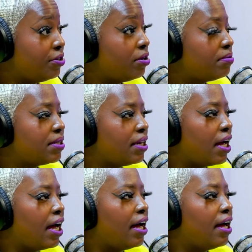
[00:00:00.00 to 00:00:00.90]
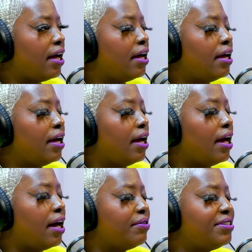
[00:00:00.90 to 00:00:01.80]
You know what I'm saying? I
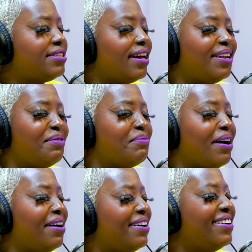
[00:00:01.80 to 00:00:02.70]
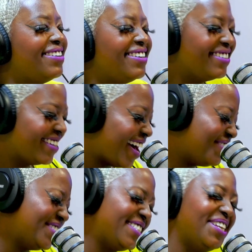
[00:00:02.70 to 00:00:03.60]
was telling
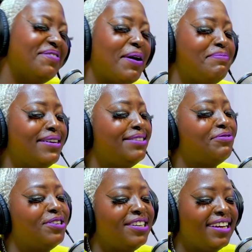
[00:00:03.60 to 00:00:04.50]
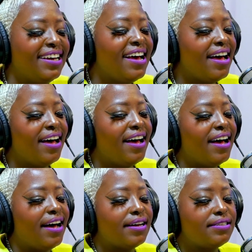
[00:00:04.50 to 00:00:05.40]
my best friend.
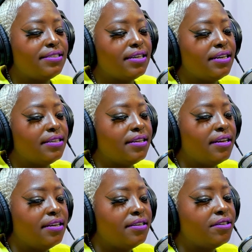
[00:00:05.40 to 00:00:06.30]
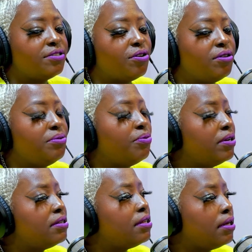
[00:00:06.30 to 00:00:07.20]
I said, there's only
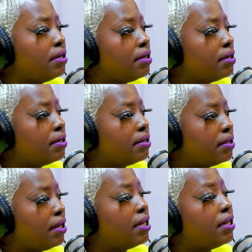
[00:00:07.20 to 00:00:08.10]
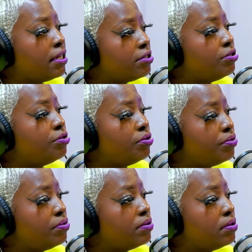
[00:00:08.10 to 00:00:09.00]
one thing that I like to
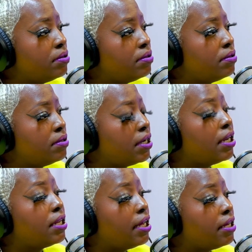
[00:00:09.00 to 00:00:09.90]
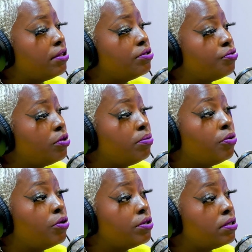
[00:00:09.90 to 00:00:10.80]
do, that I like in this world
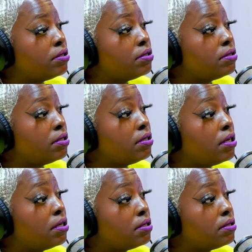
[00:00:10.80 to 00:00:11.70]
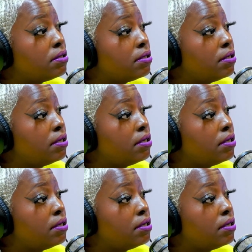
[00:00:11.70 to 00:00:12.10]
more than kids.